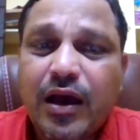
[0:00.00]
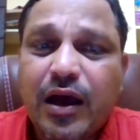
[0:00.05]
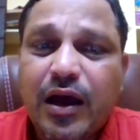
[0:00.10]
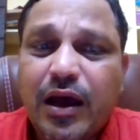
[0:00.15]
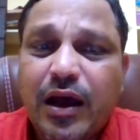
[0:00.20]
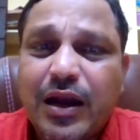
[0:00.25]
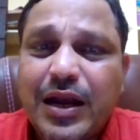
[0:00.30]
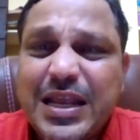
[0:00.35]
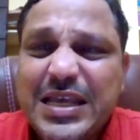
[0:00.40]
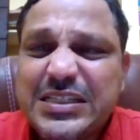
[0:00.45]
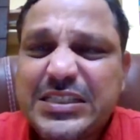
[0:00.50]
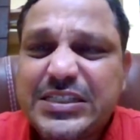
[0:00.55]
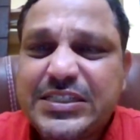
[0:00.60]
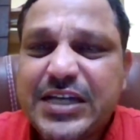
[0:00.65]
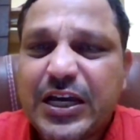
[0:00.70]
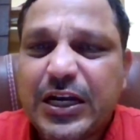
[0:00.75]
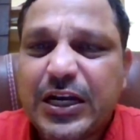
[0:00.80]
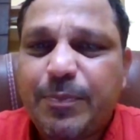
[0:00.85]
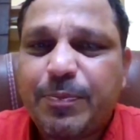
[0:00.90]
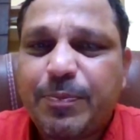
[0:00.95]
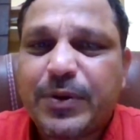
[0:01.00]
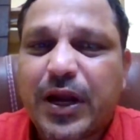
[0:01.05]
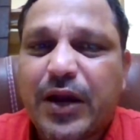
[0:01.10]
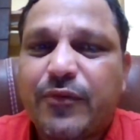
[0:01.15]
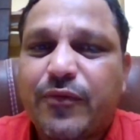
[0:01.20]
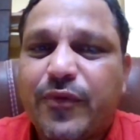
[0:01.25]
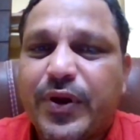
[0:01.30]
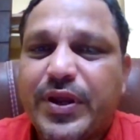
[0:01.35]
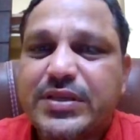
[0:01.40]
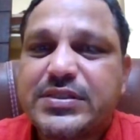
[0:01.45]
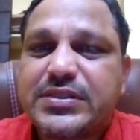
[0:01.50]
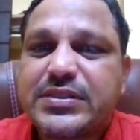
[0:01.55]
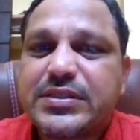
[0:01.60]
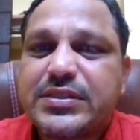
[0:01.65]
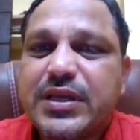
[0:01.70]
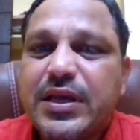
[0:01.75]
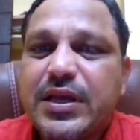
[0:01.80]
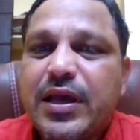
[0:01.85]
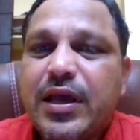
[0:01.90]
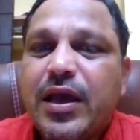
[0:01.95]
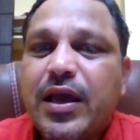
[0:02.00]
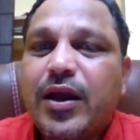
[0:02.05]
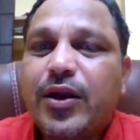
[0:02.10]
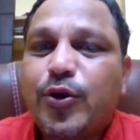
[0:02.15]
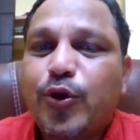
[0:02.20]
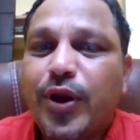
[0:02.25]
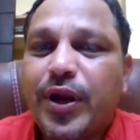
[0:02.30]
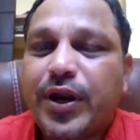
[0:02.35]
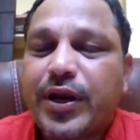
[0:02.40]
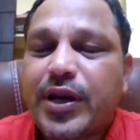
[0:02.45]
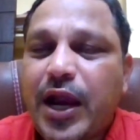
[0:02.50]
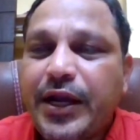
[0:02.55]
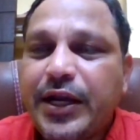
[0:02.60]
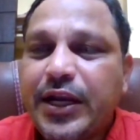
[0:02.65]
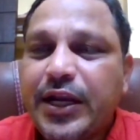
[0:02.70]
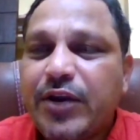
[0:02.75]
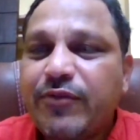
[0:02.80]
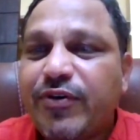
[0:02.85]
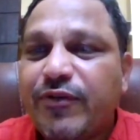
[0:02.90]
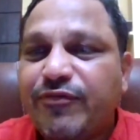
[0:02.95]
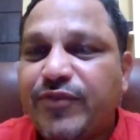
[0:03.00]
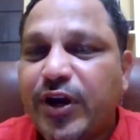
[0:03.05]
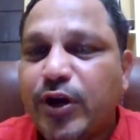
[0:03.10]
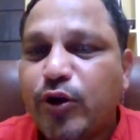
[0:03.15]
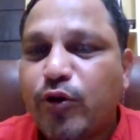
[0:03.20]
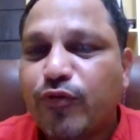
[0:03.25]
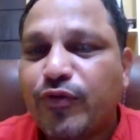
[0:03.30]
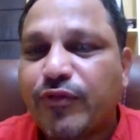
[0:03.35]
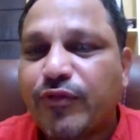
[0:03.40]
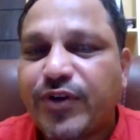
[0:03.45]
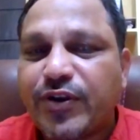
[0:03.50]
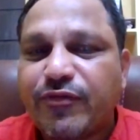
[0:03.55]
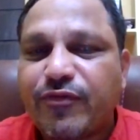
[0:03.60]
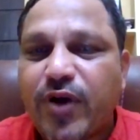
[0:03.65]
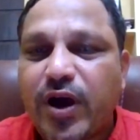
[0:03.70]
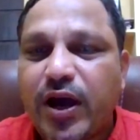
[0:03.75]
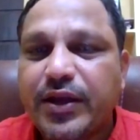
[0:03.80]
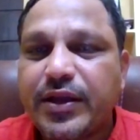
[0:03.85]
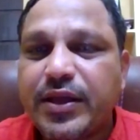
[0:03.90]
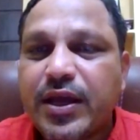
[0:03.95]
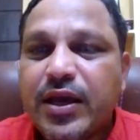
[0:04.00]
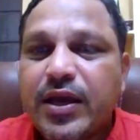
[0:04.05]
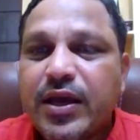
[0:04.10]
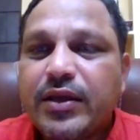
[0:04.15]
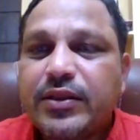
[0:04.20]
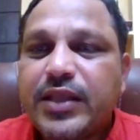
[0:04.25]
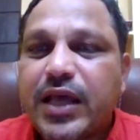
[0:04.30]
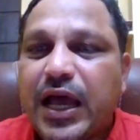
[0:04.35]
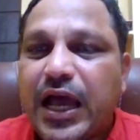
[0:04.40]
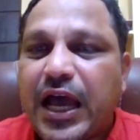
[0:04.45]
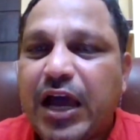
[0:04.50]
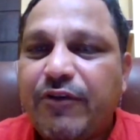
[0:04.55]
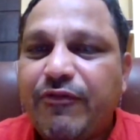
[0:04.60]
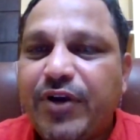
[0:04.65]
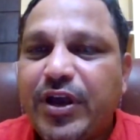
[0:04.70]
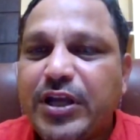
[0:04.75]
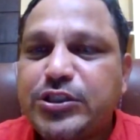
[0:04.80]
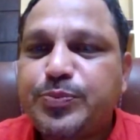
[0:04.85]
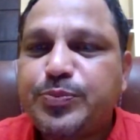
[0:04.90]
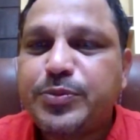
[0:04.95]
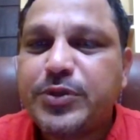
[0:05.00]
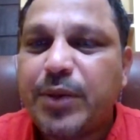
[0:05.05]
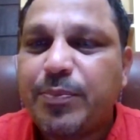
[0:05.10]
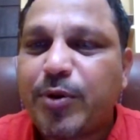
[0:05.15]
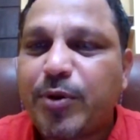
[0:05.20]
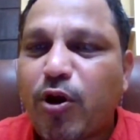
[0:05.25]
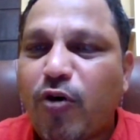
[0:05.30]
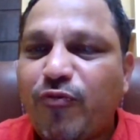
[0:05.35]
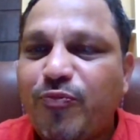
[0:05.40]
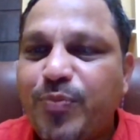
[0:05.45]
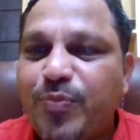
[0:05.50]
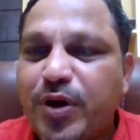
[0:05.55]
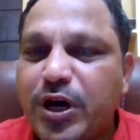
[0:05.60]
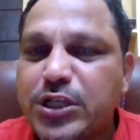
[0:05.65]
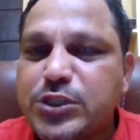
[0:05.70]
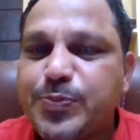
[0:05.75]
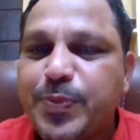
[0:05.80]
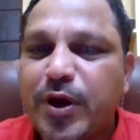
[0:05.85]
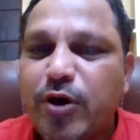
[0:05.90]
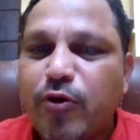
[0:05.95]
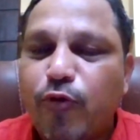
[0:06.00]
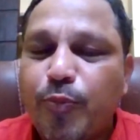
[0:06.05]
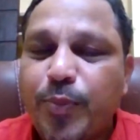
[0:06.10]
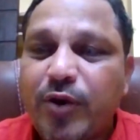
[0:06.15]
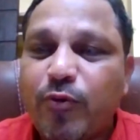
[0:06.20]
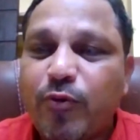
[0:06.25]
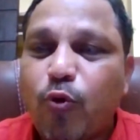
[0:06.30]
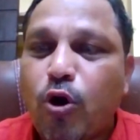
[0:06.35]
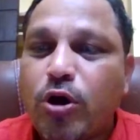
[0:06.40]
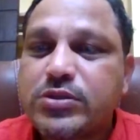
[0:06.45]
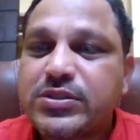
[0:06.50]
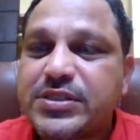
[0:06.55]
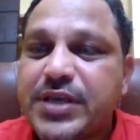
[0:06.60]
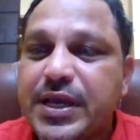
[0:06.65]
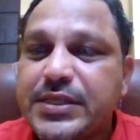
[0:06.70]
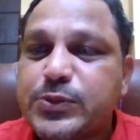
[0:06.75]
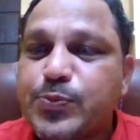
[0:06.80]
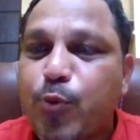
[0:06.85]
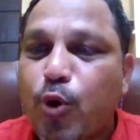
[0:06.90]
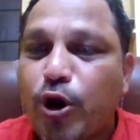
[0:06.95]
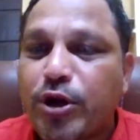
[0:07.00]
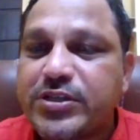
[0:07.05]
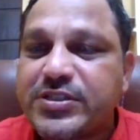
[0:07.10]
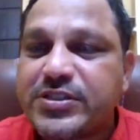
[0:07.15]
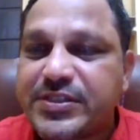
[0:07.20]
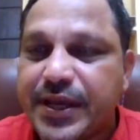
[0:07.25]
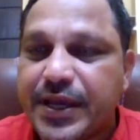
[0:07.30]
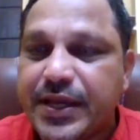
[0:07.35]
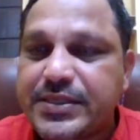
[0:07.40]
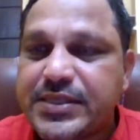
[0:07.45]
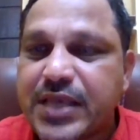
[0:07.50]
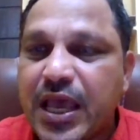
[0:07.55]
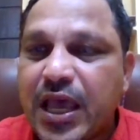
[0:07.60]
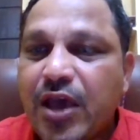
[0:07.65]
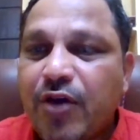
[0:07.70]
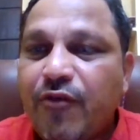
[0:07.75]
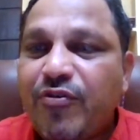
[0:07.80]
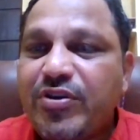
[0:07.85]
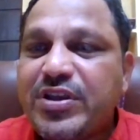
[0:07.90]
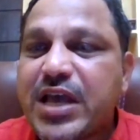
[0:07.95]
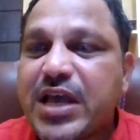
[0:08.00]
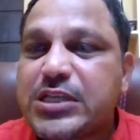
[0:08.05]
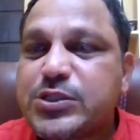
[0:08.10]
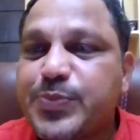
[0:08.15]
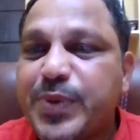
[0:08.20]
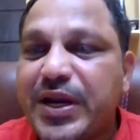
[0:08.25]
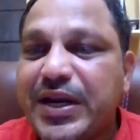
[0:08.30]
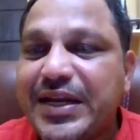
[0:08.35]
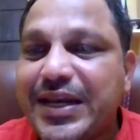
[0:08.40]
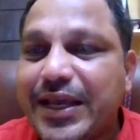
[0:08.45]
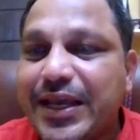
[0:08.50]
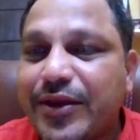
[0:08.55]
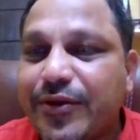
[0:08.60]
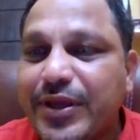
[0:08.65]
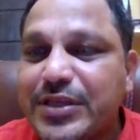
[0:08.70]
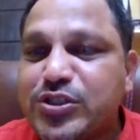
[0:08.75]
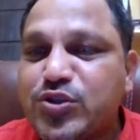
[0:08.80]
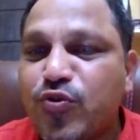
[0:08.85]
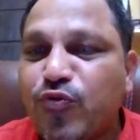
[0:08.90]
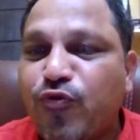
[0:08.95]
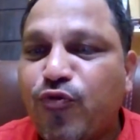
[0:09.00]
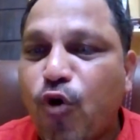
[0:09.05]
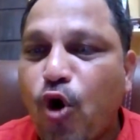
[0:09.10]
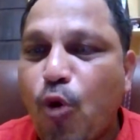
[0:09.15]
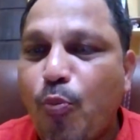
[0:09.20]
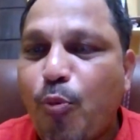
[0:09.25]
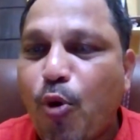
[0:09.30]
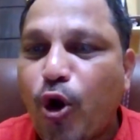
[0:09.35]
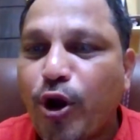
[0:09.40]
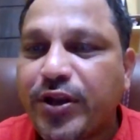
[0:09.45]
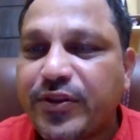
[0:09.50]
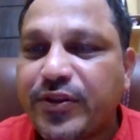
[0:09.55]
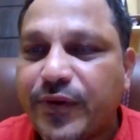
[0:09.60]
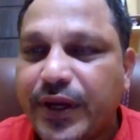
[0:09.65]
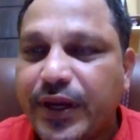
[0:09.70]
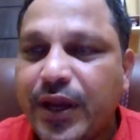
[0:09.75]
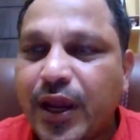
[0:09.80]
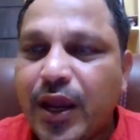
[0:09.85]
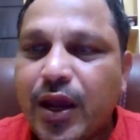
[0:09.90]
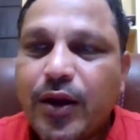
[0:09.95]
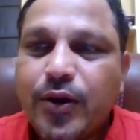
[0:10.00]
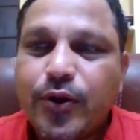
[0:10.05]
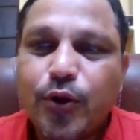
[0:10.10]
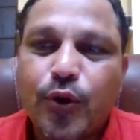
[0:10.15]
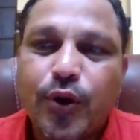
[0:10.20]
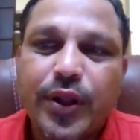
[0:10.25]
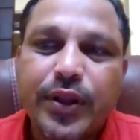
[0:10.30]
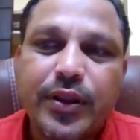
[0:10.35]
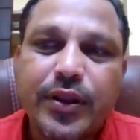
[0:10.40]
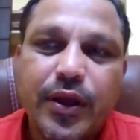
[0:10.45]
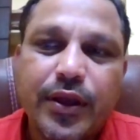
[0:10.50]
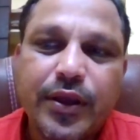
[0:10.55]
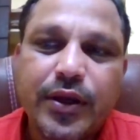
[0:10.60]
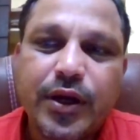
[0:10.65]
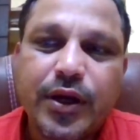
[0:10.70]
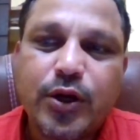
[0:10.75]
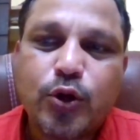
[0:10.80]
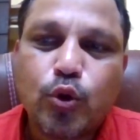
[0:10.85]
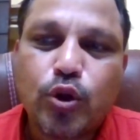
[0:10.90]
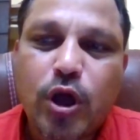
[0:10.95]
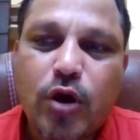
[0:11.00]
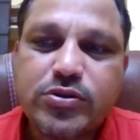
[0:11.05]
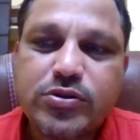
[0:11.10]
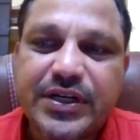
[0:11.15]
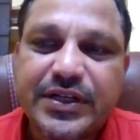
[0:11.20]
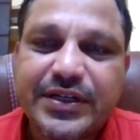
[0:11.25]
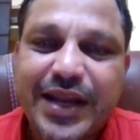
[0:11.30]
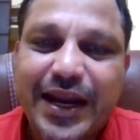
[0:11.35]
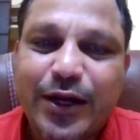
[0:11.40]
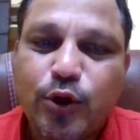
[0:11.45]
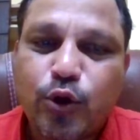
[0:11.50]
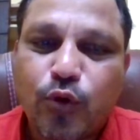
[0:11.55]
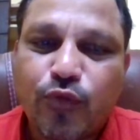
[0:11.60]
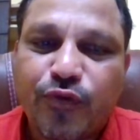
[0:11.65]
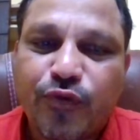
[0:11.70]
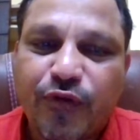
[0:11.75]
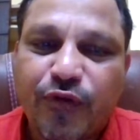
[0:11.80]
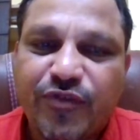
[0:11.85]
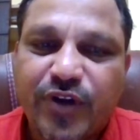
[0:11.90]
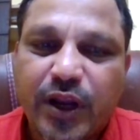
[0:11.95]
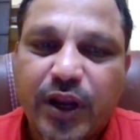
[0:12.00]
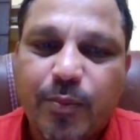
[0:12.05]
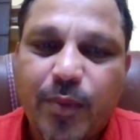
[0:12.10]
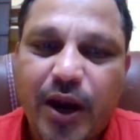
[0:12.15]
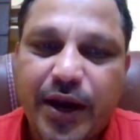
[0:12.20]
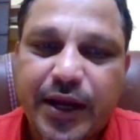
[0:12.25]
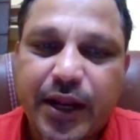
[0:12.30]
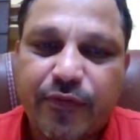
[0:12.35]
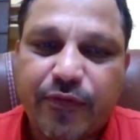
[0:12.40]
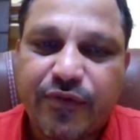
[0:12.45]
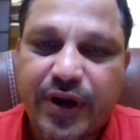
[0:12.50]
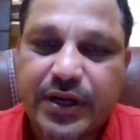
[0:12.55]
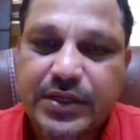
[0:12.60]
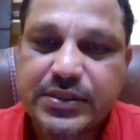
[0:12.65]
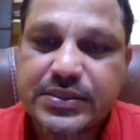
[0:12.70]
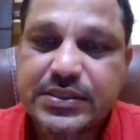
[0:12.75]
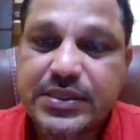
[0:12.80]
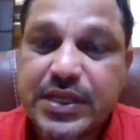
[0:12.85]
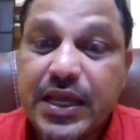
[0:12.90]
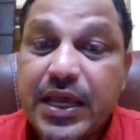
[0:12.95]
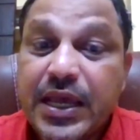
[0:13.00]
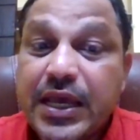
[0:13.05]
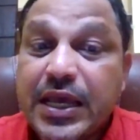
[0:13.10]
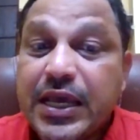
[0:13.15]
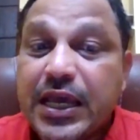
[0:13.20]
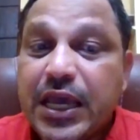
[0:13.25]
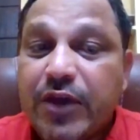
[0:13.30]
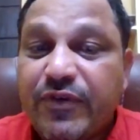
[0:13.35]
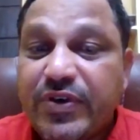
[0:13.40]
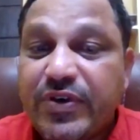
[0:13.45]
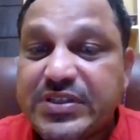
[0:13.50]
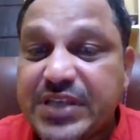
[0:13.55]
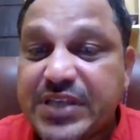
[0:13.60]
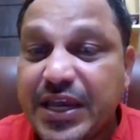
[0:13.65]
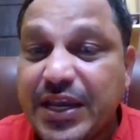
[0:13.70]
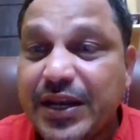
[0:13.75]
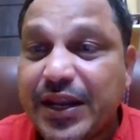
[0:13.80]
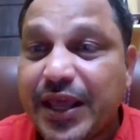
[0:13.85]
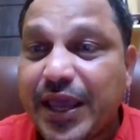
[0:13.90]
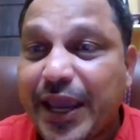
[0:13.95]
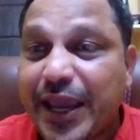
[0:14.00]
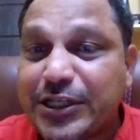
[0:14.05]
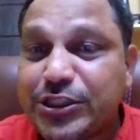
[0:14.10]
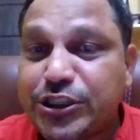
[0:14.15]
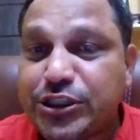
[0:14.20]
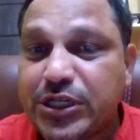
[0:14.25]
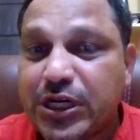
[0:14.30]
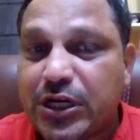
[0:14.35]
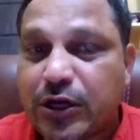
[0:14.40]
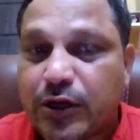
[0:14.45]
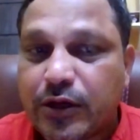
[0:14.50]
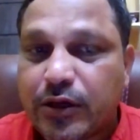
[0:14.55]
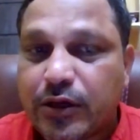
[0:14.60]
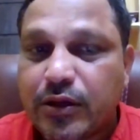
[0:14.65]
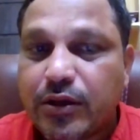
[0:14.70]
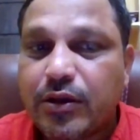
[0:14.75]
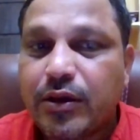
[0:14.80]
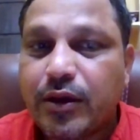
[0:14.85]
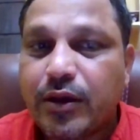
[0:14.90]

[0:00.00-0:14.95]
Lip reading: least developed countries, during 1950 to 55, the average number of births per woman was 6.6, which has been decreased to 4.3 during the year 2010 to 15, my dear friends. If we see in Asia,